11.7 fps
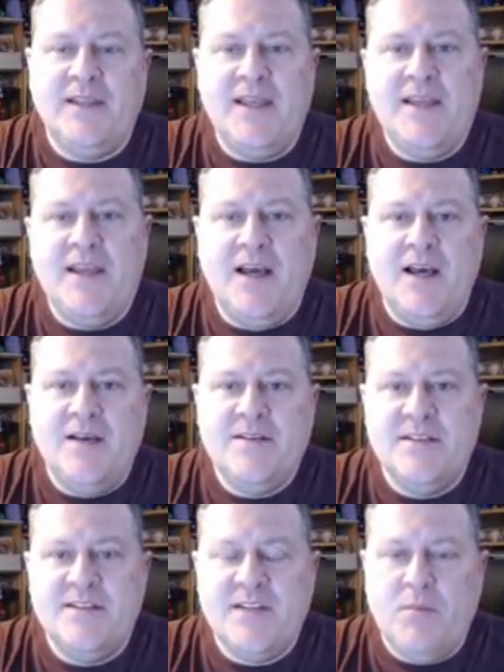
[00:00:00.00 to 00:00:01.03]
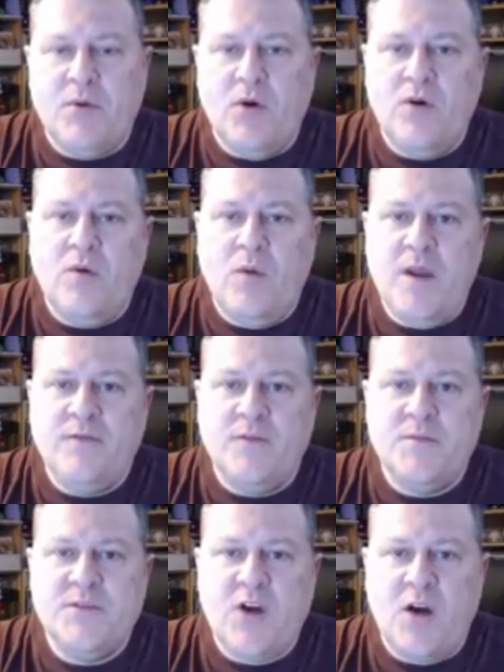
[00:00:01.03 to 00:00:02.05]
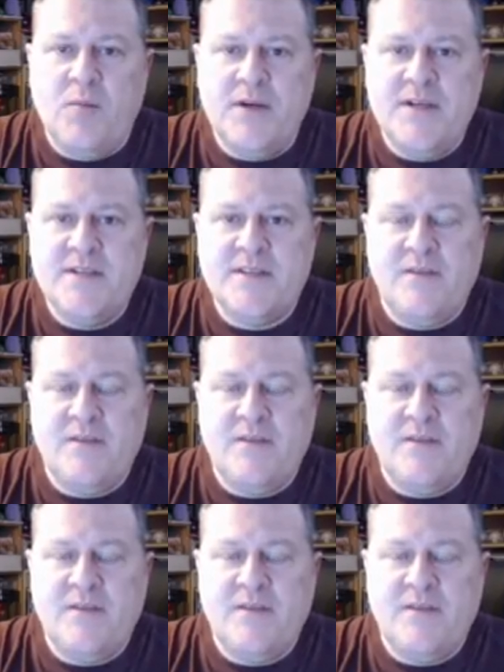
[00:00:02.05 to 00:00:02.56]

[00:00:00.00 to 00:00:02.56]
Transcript: They uh, since they broke away from Starbreeze,